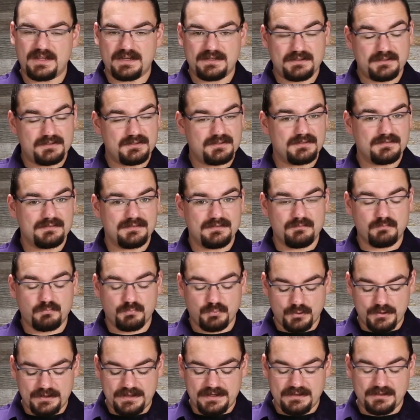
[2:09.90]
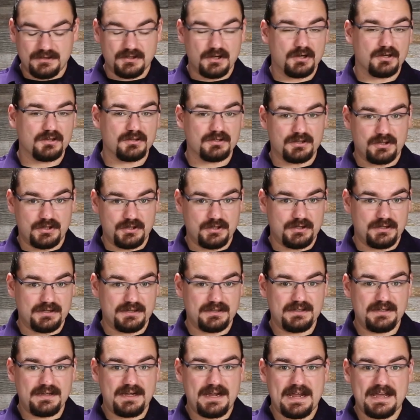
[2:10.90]
that's pretty darn
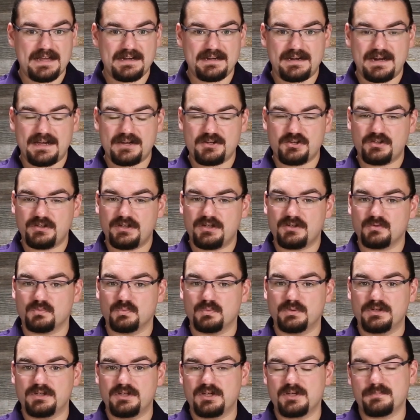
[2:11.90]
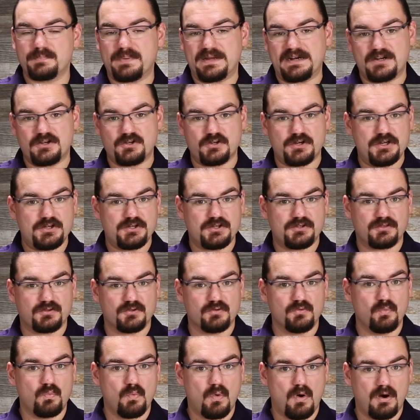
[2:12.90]
good. And it actually has really good penetration
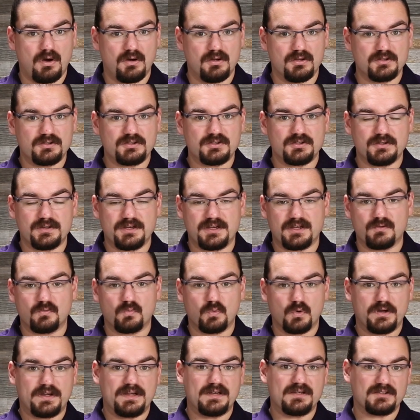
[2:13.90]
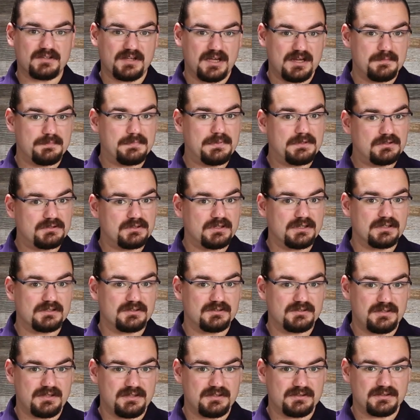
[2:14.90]
through walls, so it can work inside
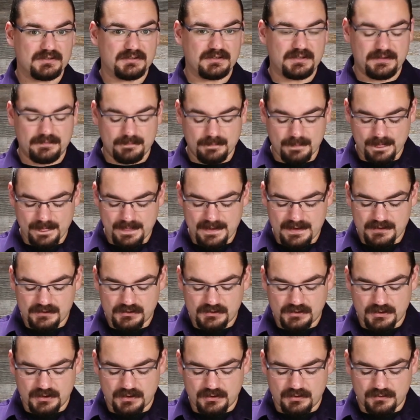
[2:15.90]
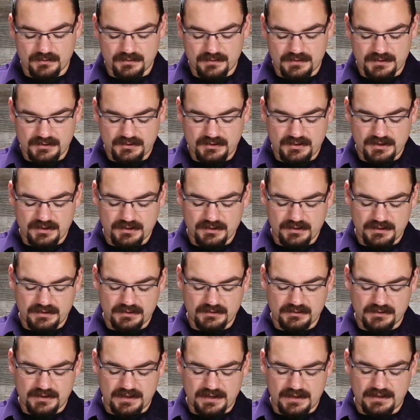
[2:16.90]
buildings decently. So this here
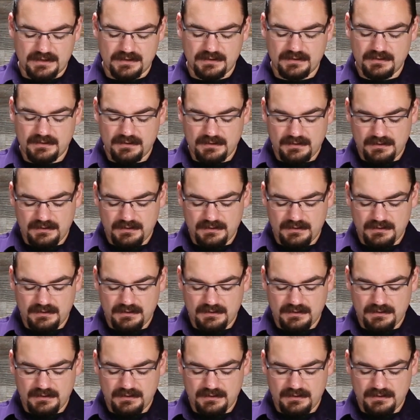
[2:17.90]
is a